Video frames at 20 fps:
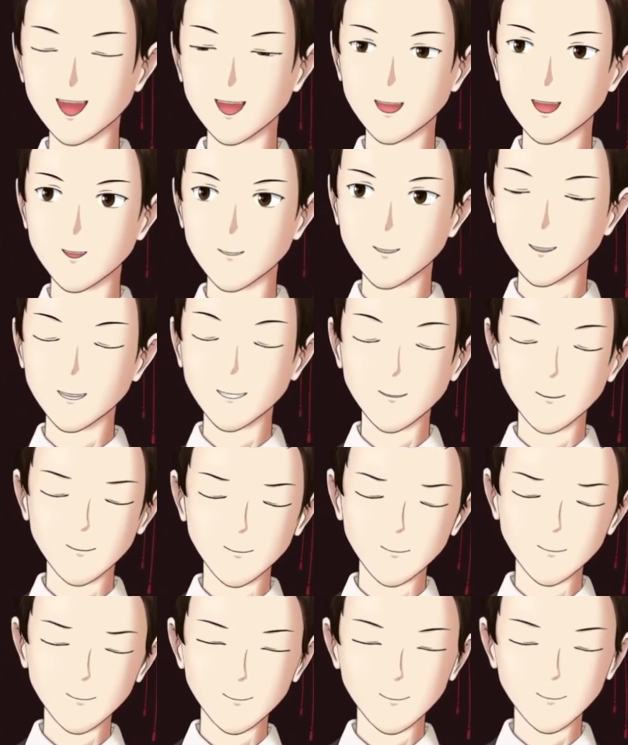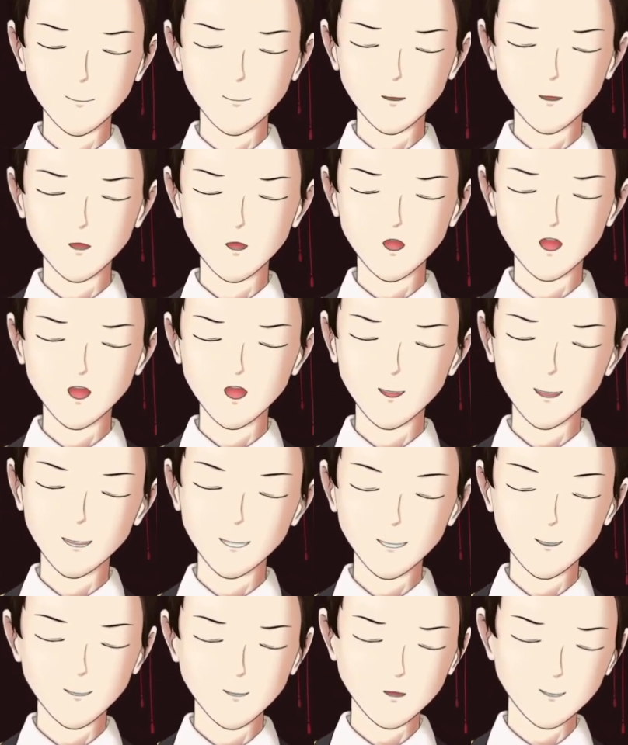well, a little
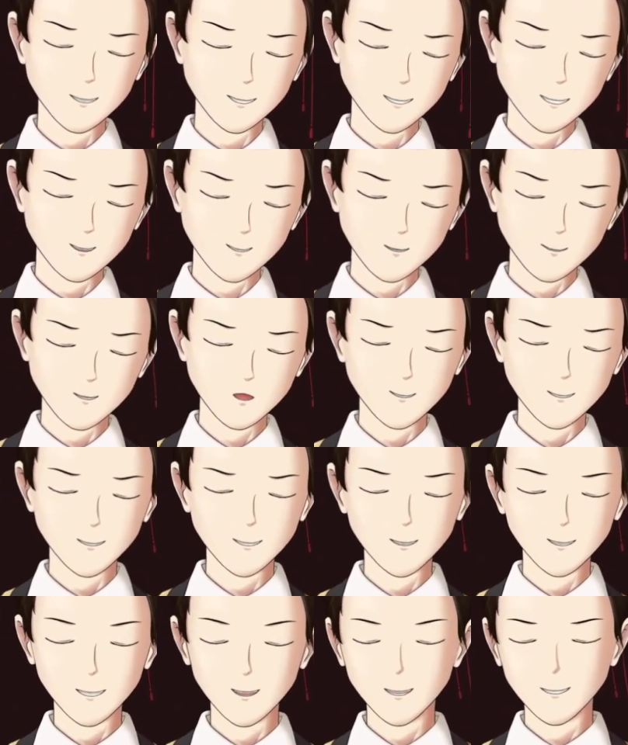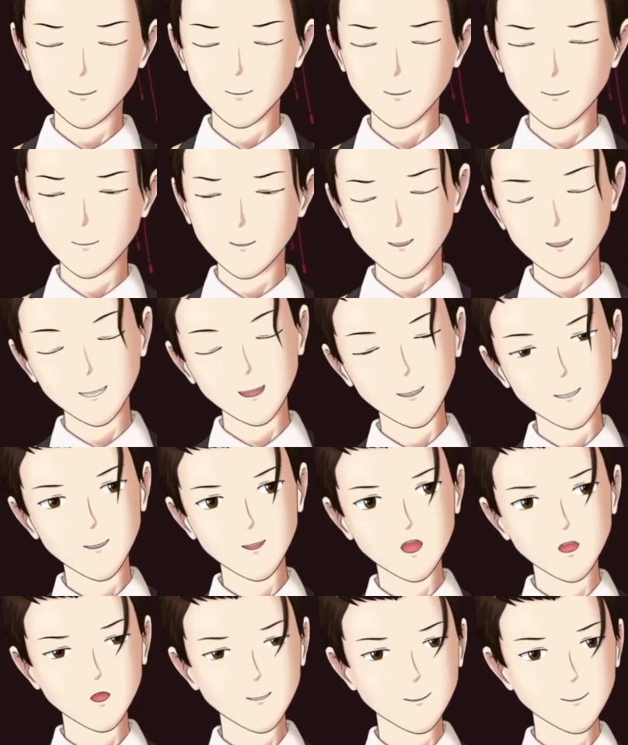more than hints because they kind of blatantly spell it
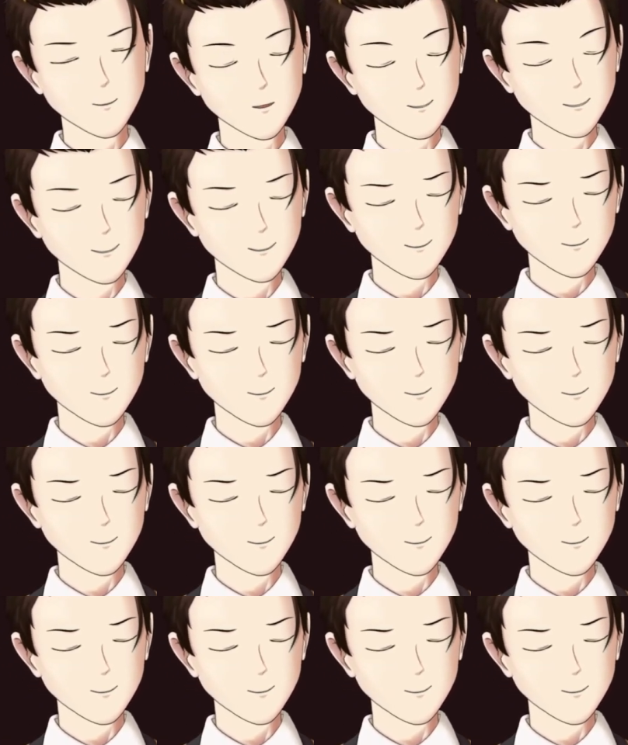out at the end.